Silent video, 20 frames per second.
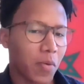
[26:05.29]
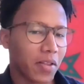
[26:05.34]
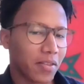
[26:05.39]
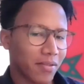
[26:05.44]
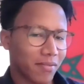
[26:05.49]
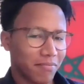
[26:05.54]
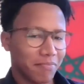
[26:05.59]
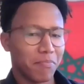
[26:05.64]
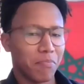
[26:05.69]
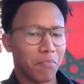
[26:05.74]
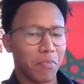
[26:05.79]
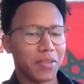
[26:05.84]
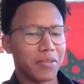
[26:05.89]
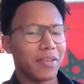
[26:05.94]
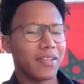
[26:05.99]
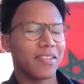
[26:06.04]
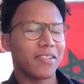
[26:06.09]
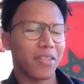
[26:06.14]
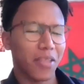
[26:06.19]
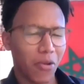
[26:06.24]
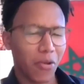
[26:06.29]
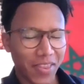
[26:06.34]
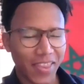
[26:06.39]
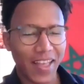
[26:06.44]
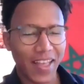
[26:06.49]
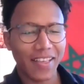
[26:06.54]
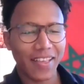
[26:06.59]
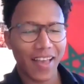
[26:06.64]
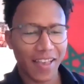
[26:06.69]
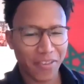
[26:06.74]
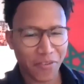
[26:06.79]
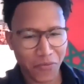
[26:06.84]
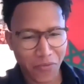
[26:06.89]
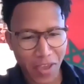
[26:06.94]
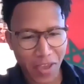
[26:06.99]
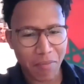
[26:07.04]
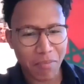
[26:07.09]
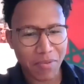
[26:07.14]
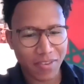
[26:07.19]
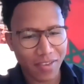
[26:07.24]
and I have actually pictures
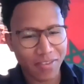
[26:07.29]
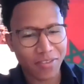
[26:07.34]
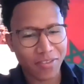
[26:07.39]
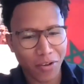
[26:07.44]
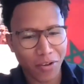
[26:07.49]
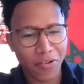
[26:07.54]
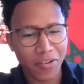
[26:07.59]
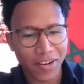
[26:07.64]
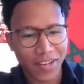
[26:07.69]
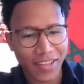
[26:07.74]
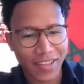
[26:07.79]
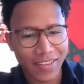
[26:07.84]
illustrating mm-hmm. that.